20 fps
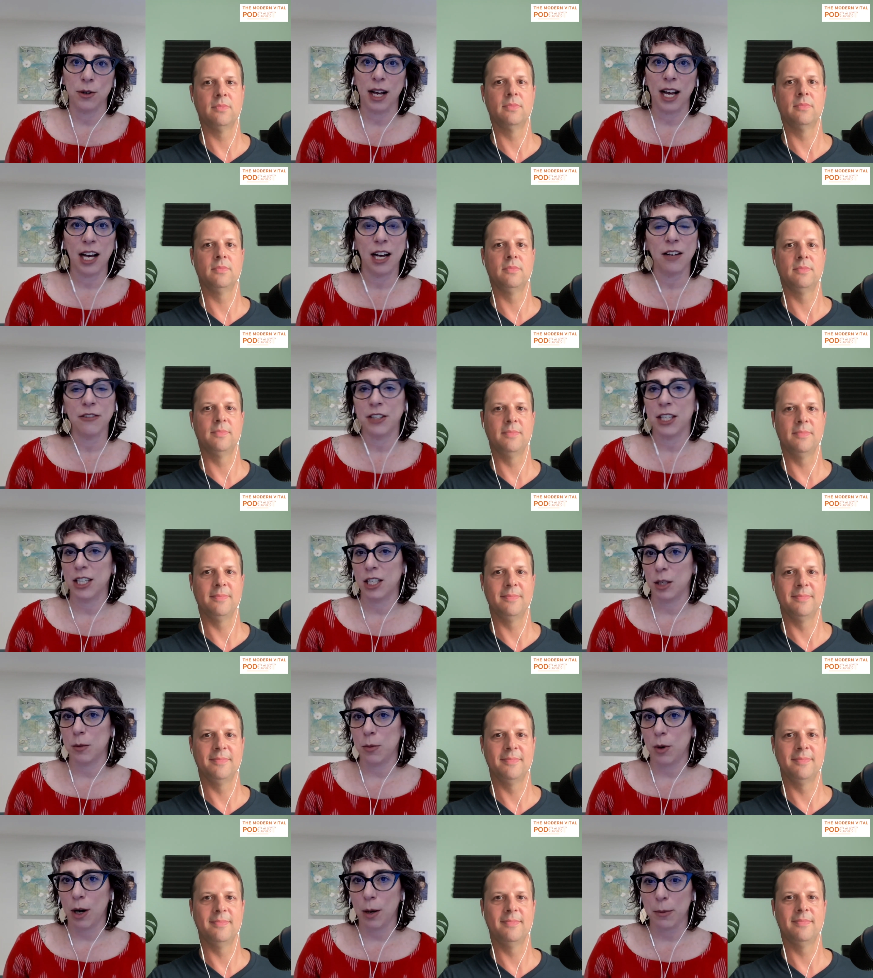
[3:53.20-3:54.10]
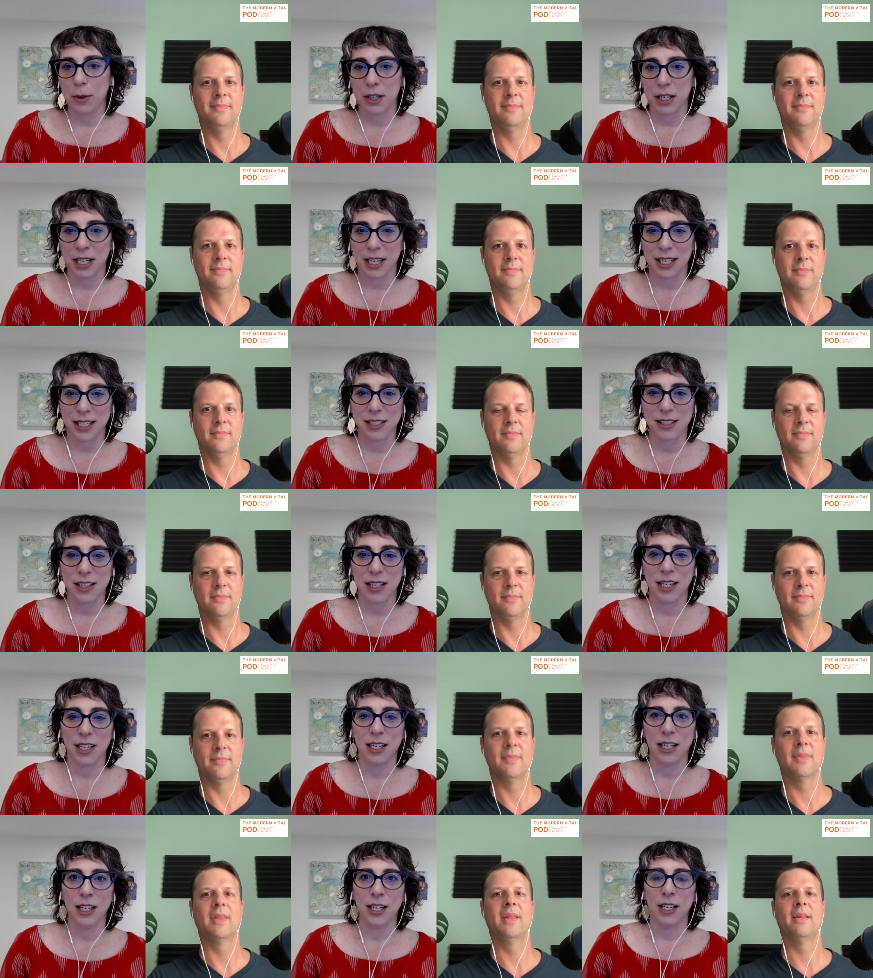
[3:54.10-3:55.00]
Speaker 1: do have healing
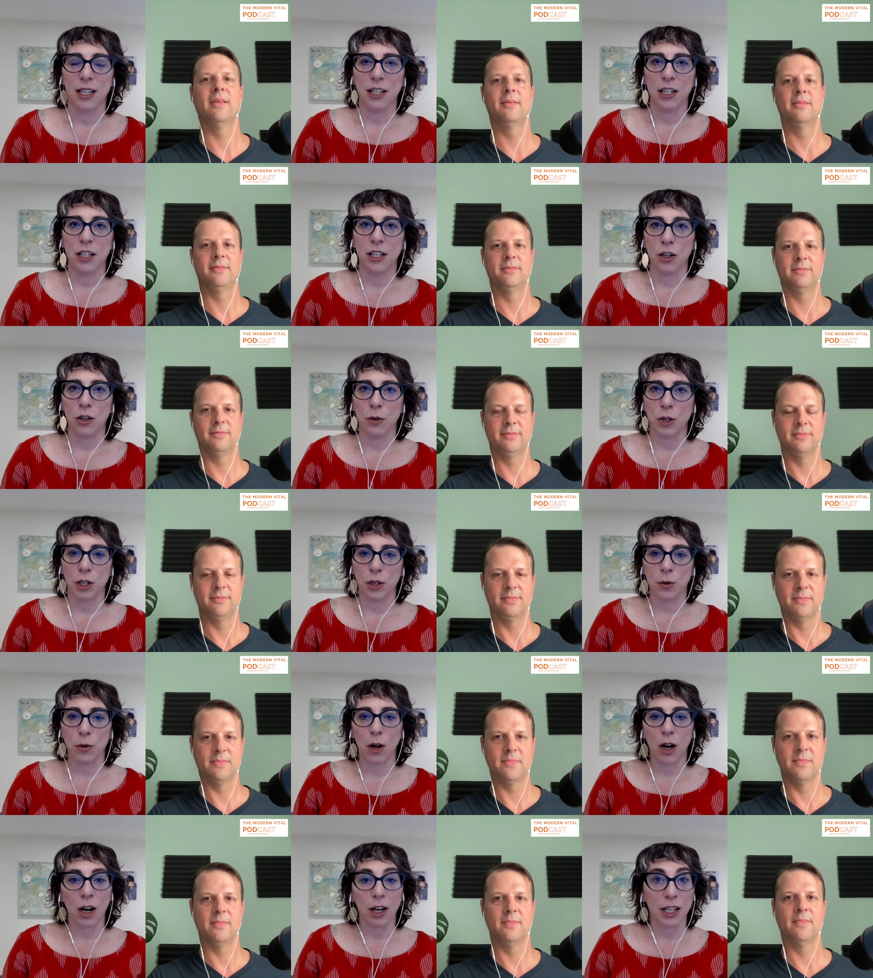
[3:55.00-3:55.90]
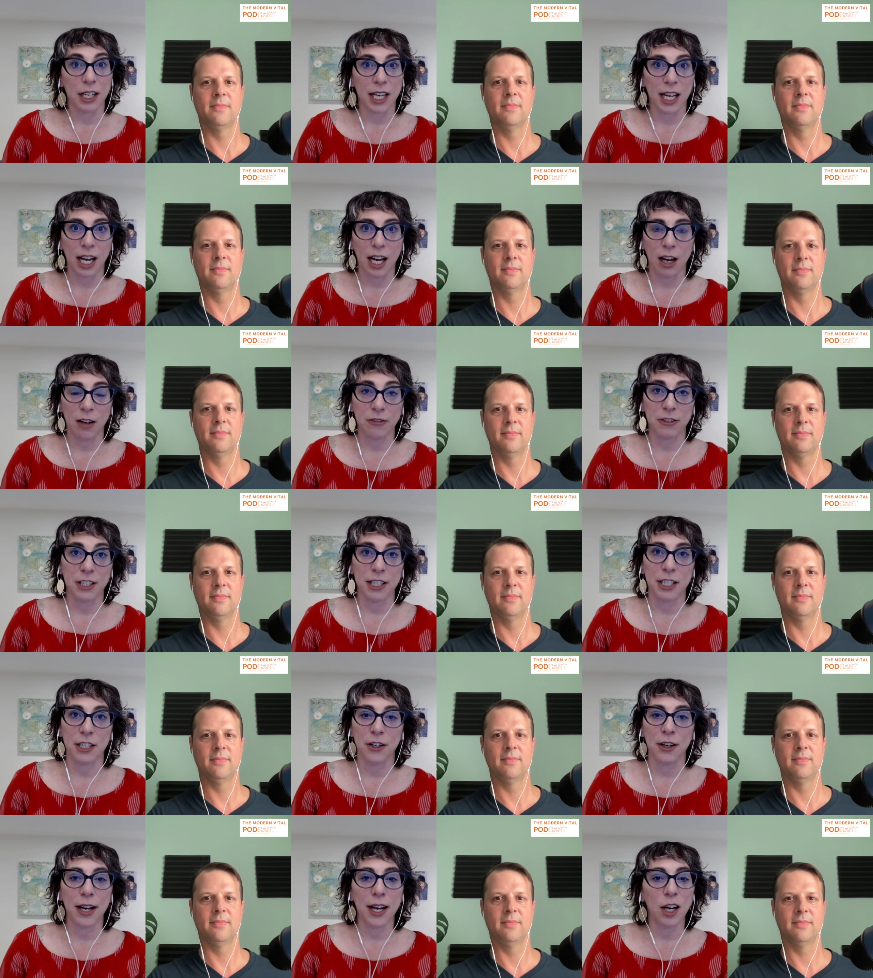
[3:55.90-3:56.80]
properties that, you know, you are going to
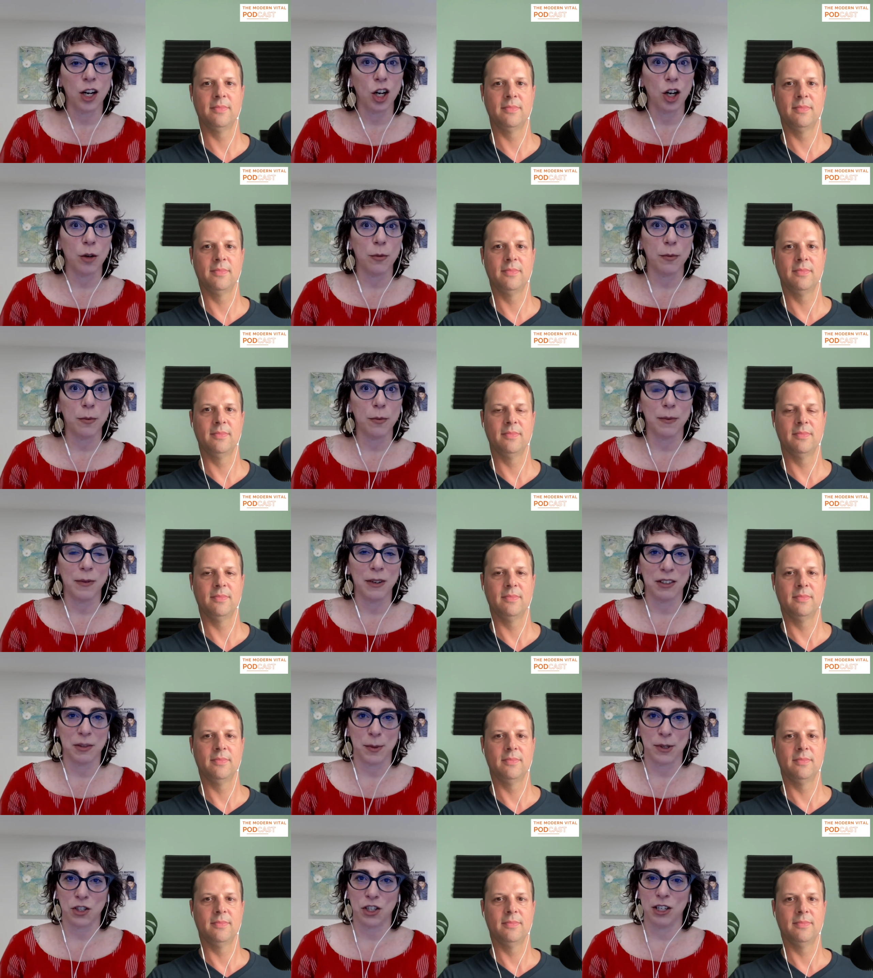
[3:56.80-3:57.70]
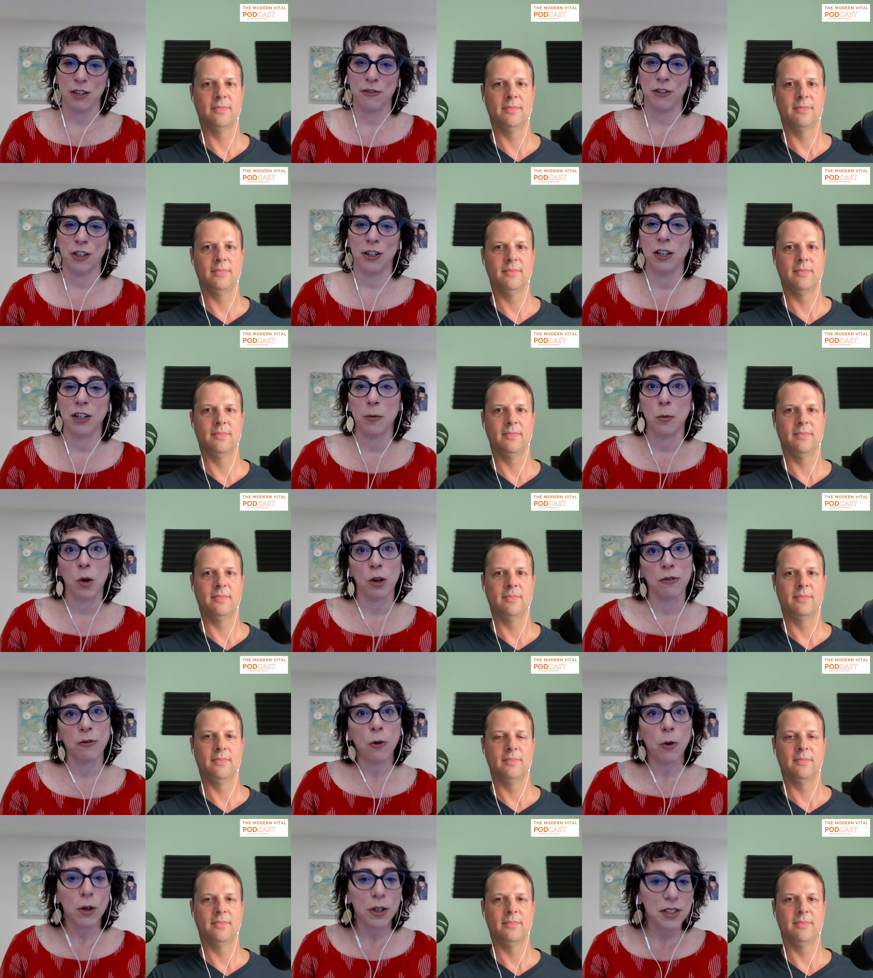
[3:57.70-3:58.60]
have cleaner air, especially if you're in a
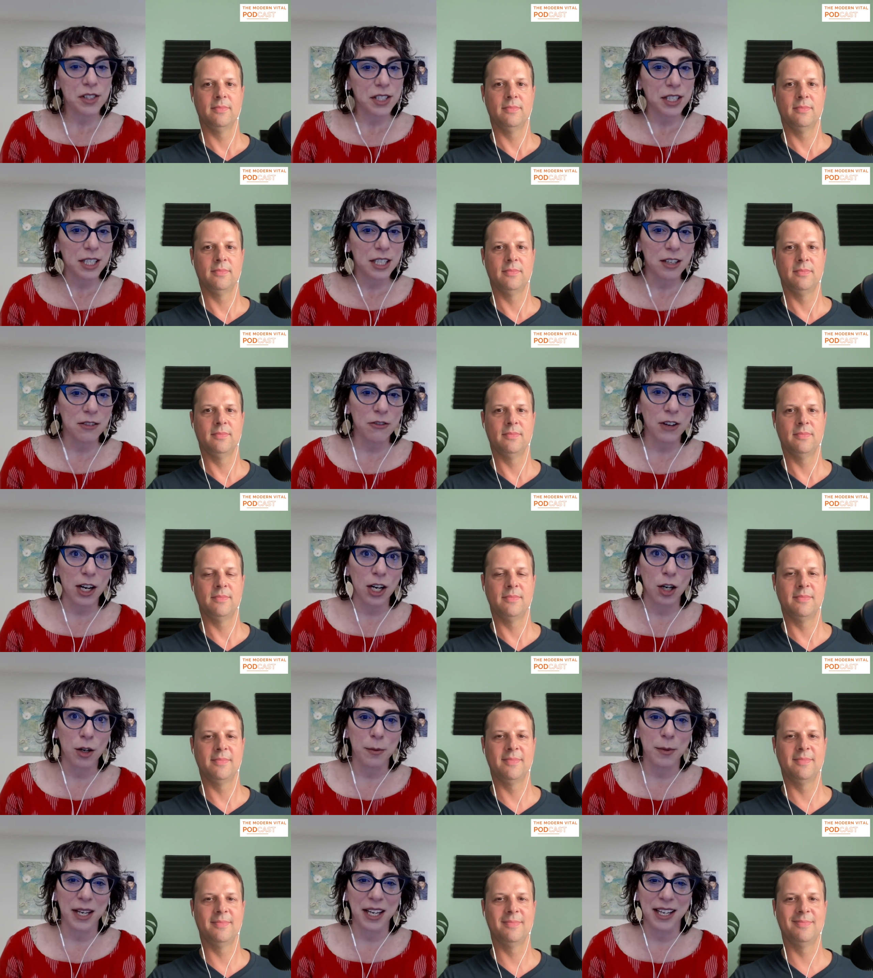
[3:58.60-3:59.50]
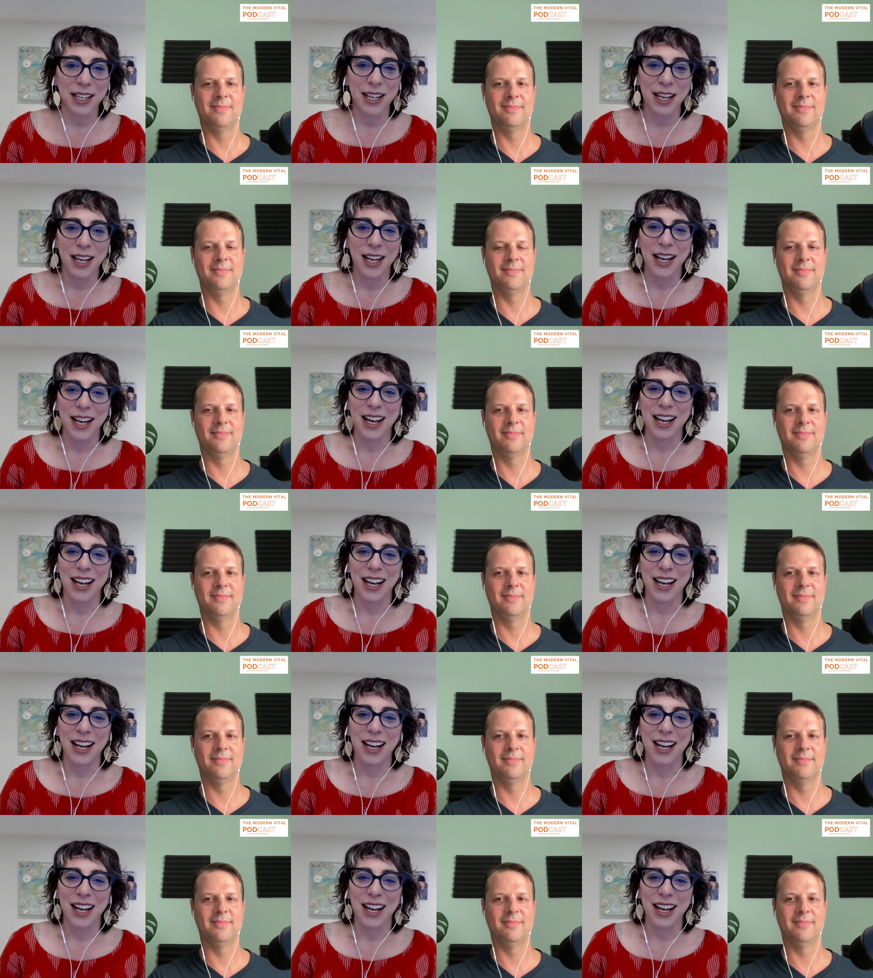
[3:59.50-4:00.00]
more forested environment,